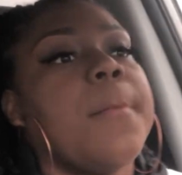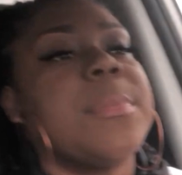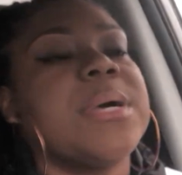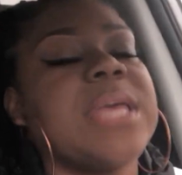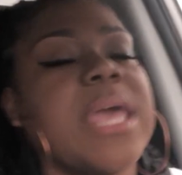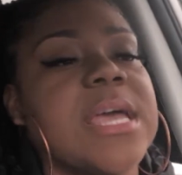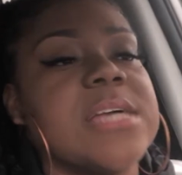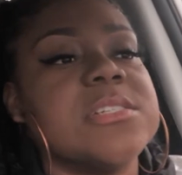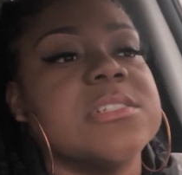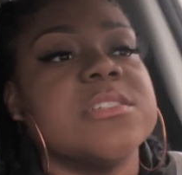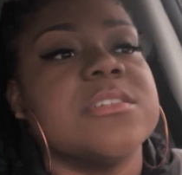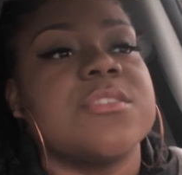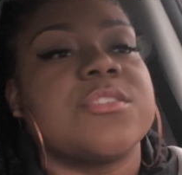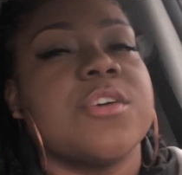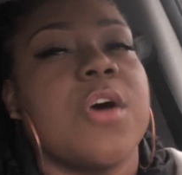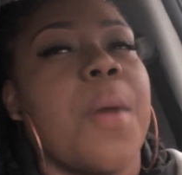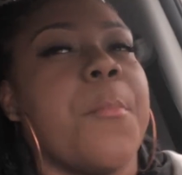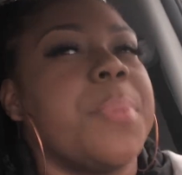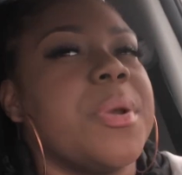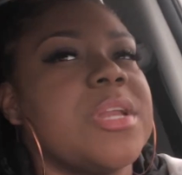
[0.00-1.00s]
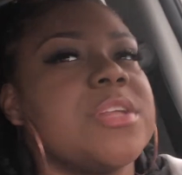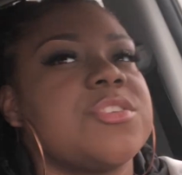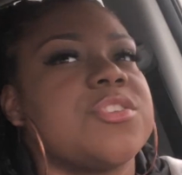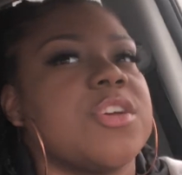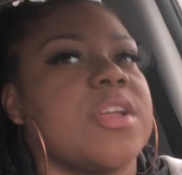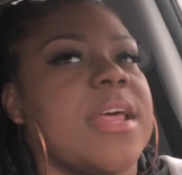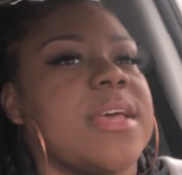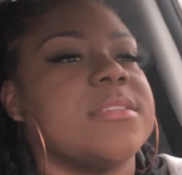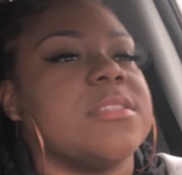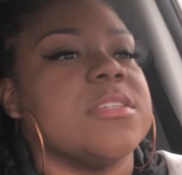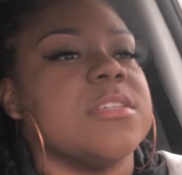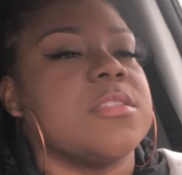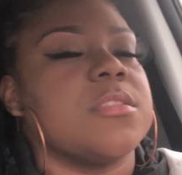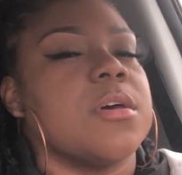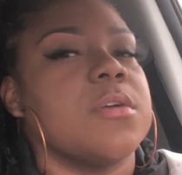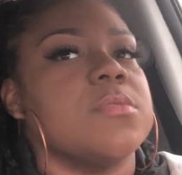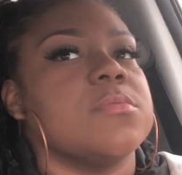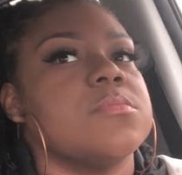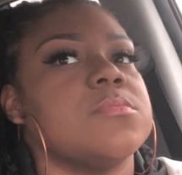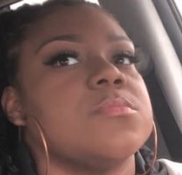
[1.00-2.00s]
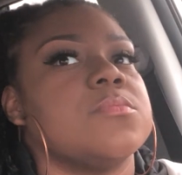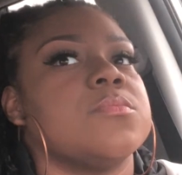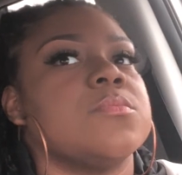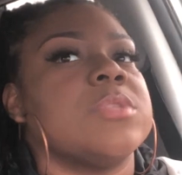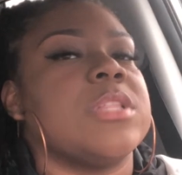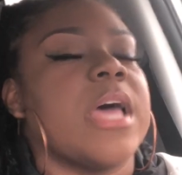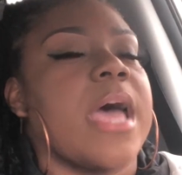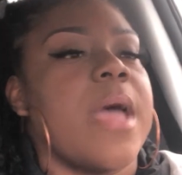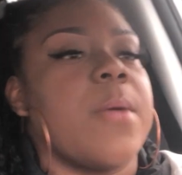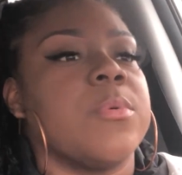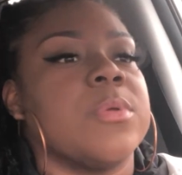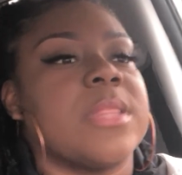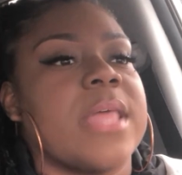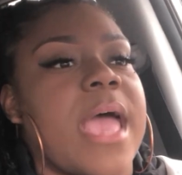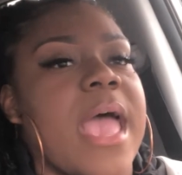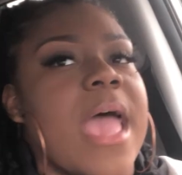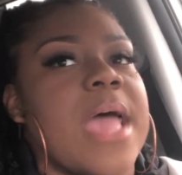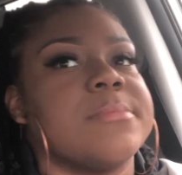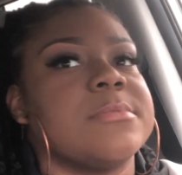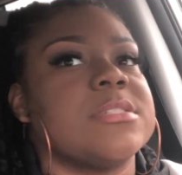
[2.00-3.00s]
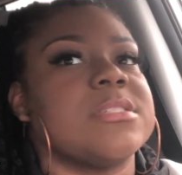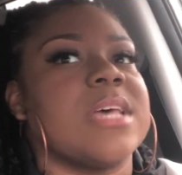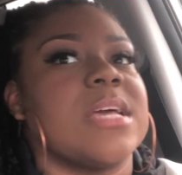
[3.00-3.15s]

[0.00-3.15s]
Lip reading: But yeah, so I'm pretty sure that's it though with the apps.